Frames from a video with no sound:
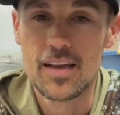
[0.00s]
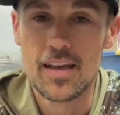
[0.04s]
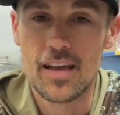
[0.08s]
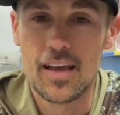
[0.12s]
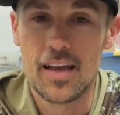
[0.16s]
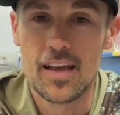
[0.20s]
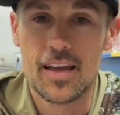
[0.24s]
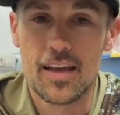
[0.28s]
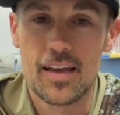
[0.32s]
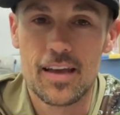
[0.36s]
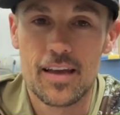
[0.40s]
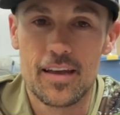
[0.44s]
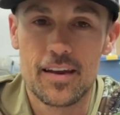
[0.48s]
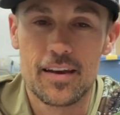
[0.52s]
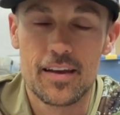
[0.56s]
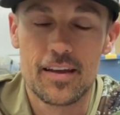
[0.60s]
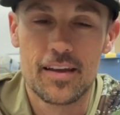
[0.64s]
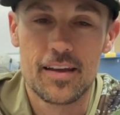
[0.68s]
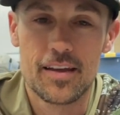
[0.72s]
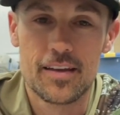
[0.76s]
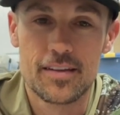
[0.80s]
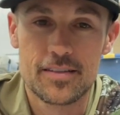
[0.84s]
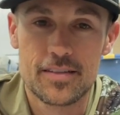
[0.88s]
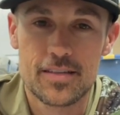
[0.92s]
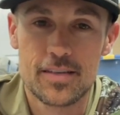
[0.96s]
And
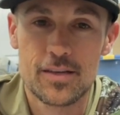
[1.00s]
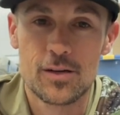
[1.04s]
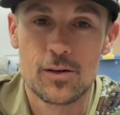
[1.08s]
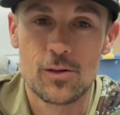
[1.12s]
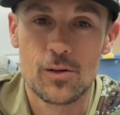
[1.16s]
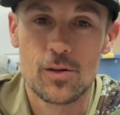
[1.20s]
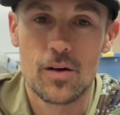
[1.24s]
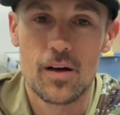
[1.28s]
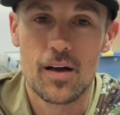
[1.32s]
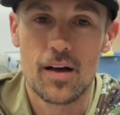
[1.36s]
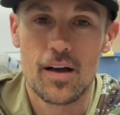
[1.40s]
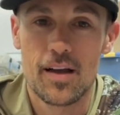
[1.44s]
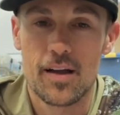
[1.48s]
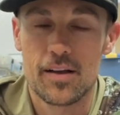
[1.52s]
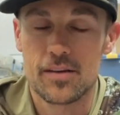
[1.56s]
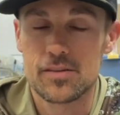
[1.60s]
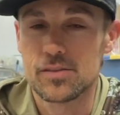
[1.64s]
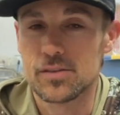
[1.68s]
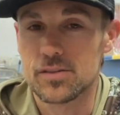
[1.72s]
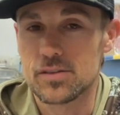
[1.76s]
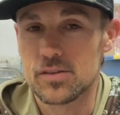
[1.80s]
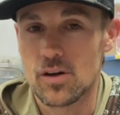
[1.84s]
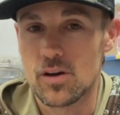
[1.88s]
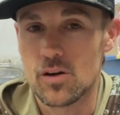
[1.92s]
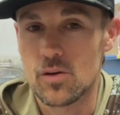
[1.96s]
until I
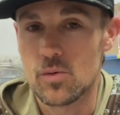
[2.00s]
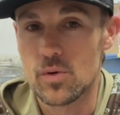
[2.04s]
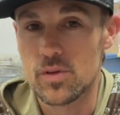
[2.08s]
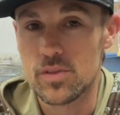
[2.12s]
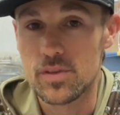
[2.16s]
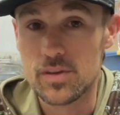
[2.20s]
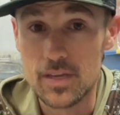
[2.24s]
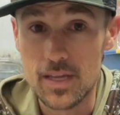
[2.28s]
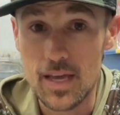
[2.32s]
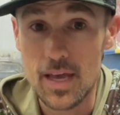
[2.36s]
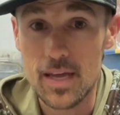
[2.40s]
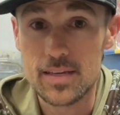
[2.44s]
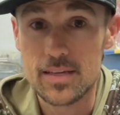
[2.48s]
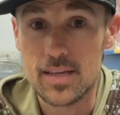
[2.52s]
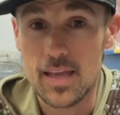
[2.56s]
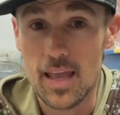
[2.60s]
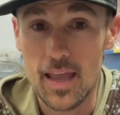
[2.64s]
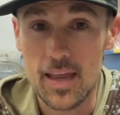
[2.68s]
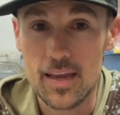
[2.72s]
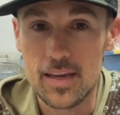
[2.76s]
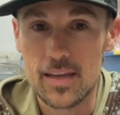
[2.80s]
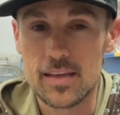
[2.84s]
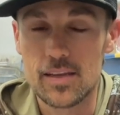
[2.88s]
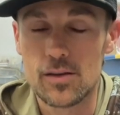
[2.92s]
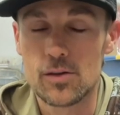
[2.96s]
actually talked with Ned
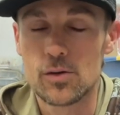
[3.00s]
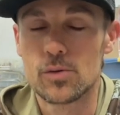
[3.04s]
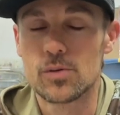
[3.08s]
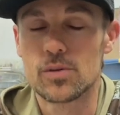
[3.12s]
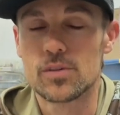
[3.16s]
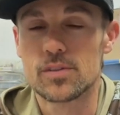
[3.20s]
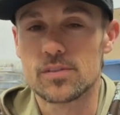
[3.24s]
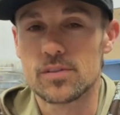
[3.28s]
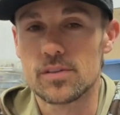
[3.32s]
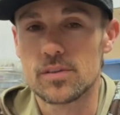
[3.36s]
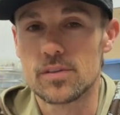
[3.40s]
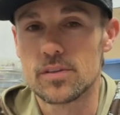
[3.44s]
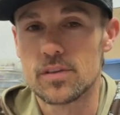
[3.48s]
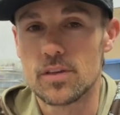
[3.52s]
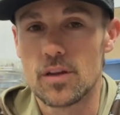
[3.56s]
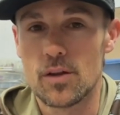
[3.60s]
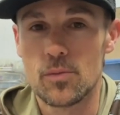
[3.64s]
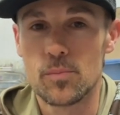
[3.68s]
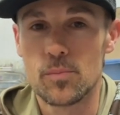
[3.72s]
Cady, who is, you know,